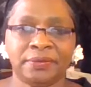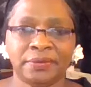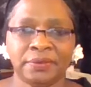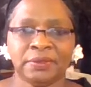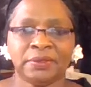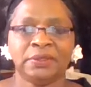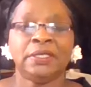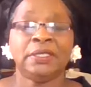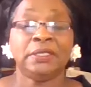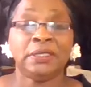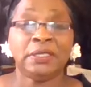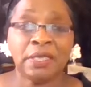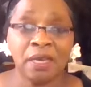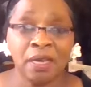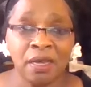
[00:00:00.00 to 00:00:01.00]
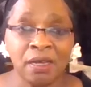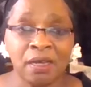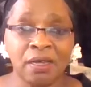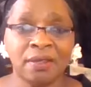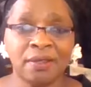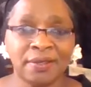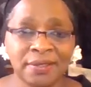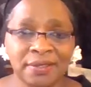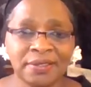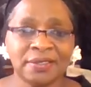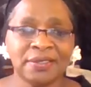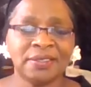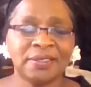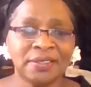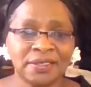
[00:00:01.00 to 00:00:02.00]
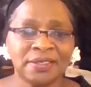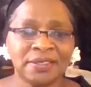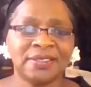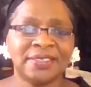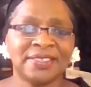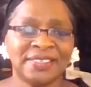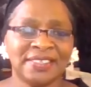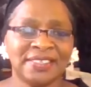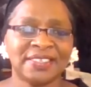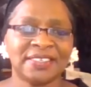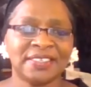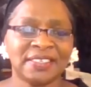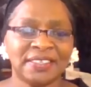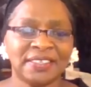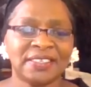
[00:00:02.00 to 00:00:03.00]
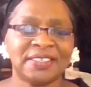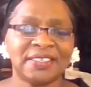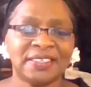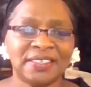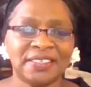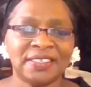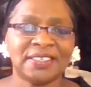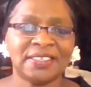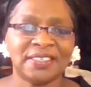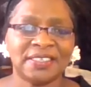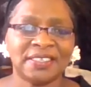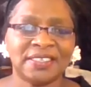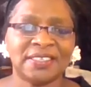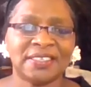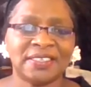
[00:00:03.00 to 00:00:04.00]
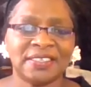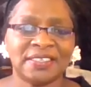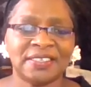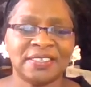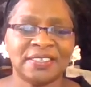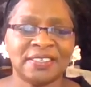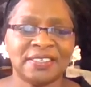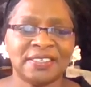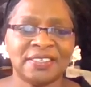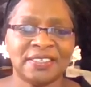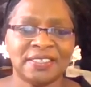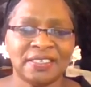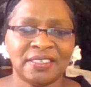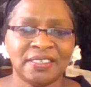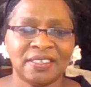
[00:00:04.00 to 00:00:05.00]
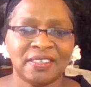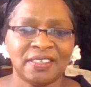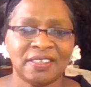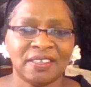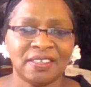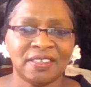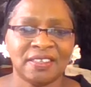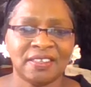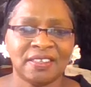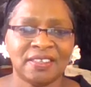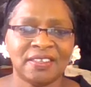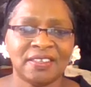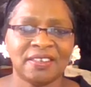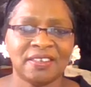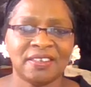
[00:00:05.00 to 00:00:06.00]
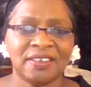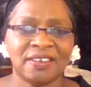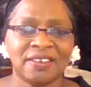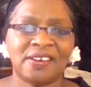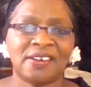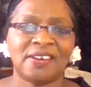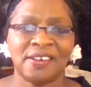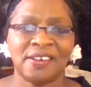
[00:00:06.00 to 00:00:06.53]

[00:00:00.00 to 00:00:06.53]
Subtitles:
(not speaking)